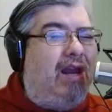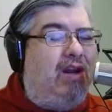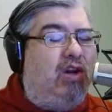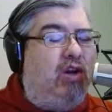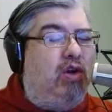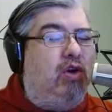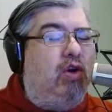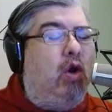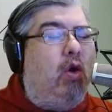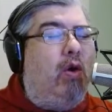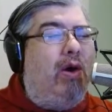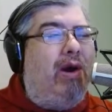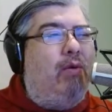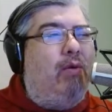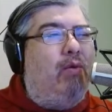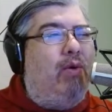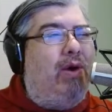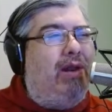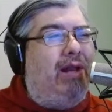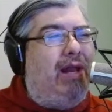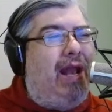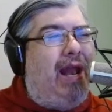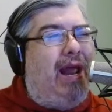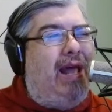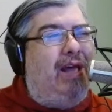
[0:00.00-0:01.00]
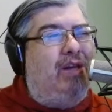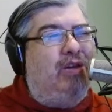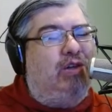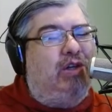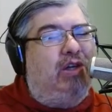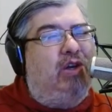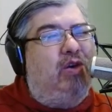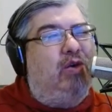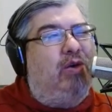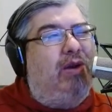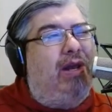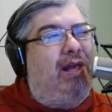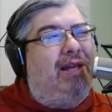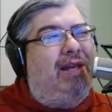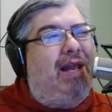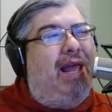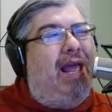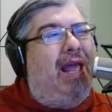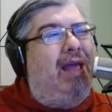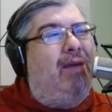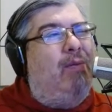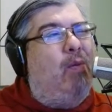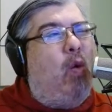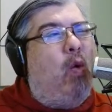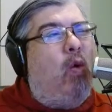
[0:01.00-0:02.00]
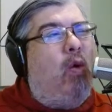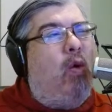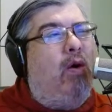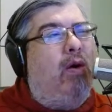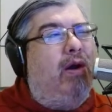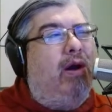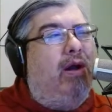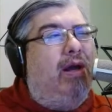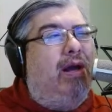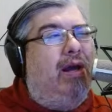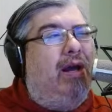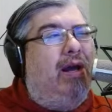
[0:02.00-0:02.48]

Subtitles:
Do you know anyone that has a unique name, or